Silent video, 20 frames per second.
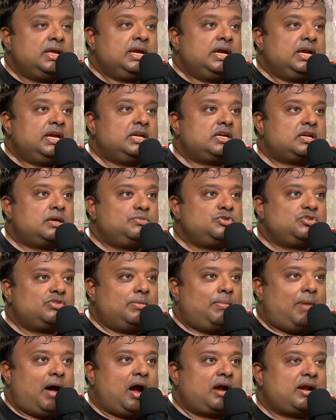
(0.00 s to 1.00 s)
in terms of the
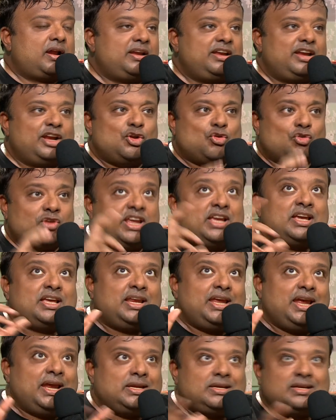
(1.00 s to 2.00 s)
marketing and
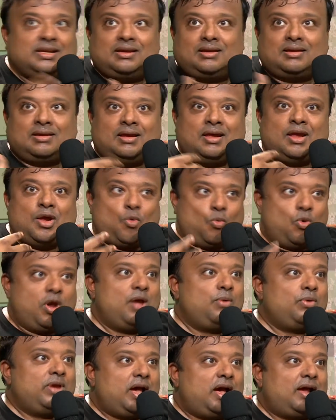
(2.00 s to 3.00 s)
recreating
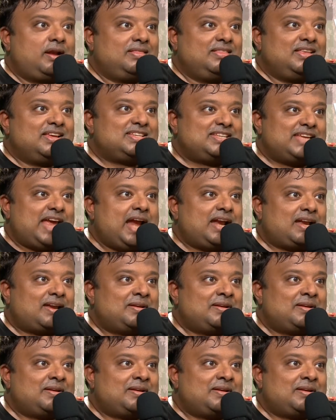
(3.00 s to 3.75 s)
where we are in the set.